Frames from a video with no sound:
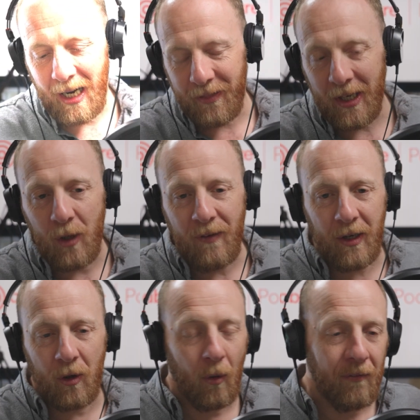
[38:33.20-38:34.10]
I think you've
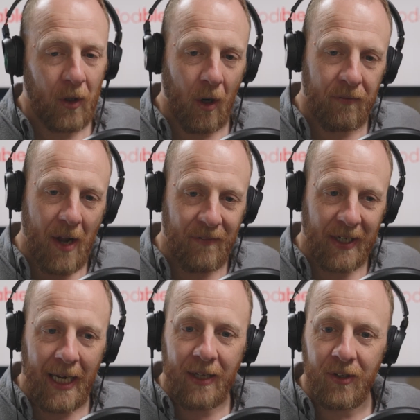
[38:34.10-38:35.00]
had an awful lot of
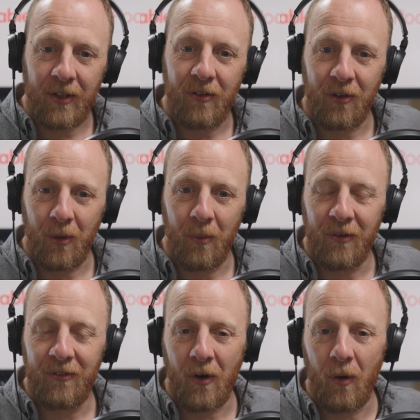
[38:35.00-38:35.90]
navigating to do
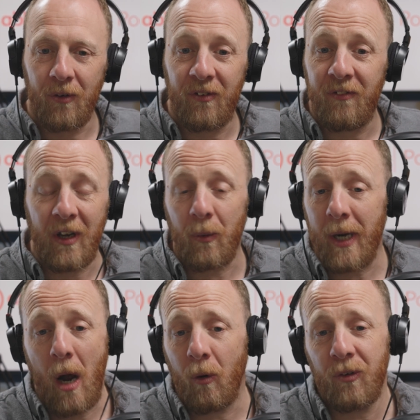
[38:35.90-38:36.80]
as far as
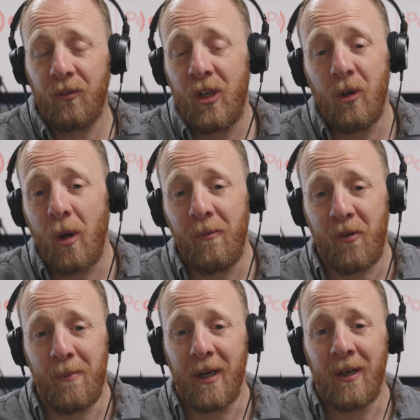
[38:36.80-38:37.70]
figuring out, because I see you come
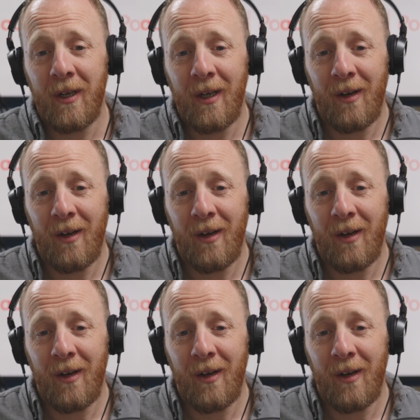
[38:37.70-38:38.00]
from an